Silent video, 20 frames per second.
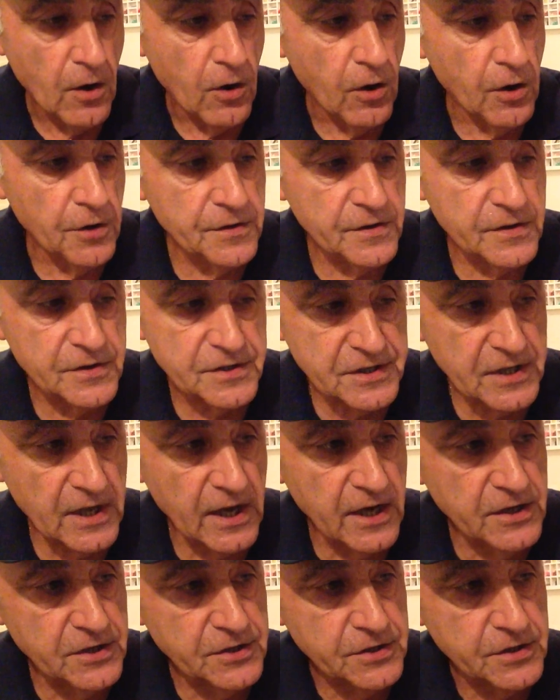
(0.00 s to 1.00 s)
On the
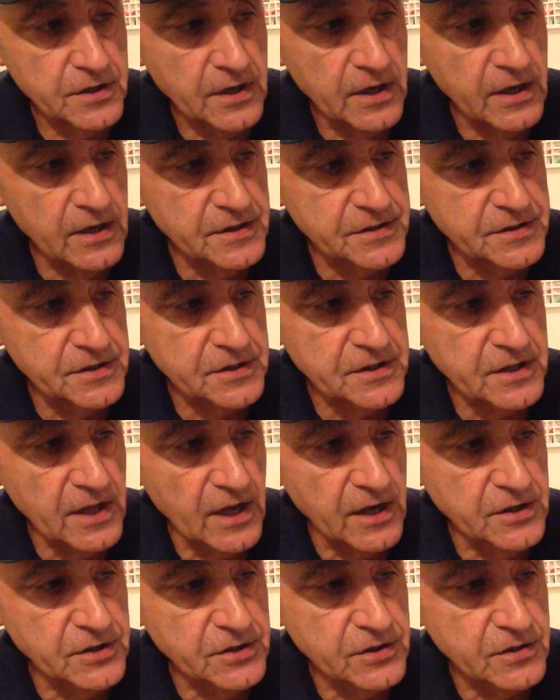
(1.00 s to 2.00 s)
station, here's the
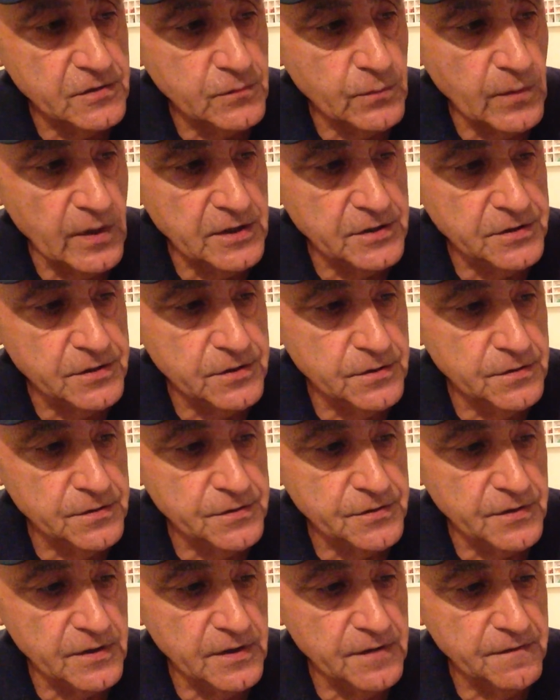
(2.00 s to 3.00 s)
stations 1, 2,
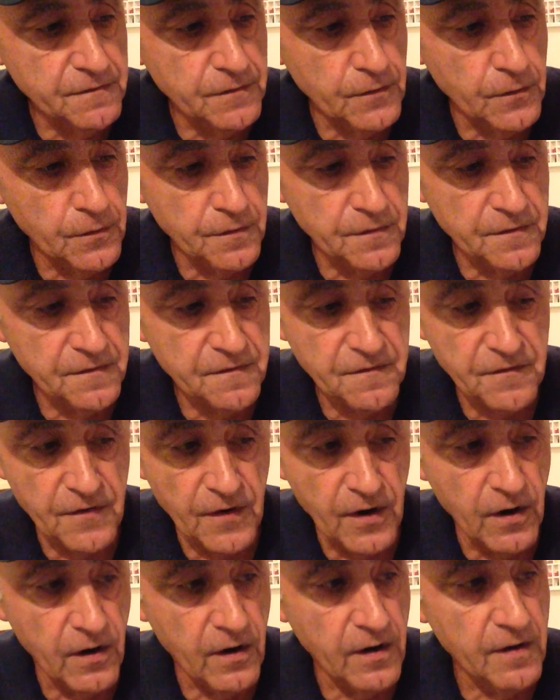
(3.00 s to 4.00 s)
3, 4, and
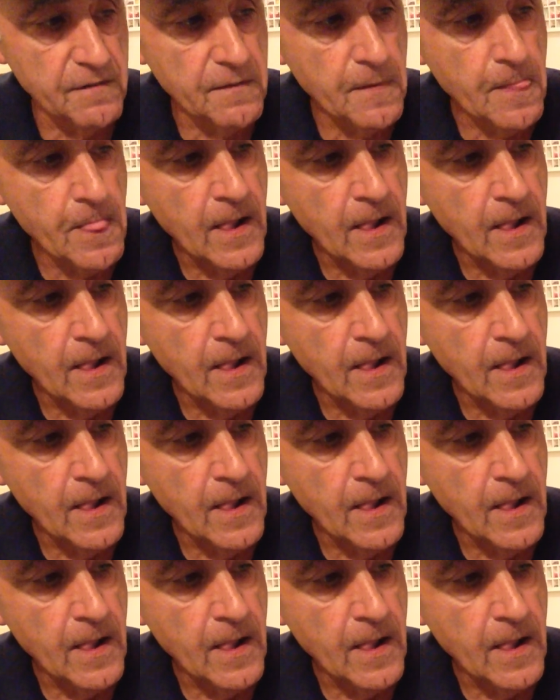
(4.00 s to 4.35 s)
5.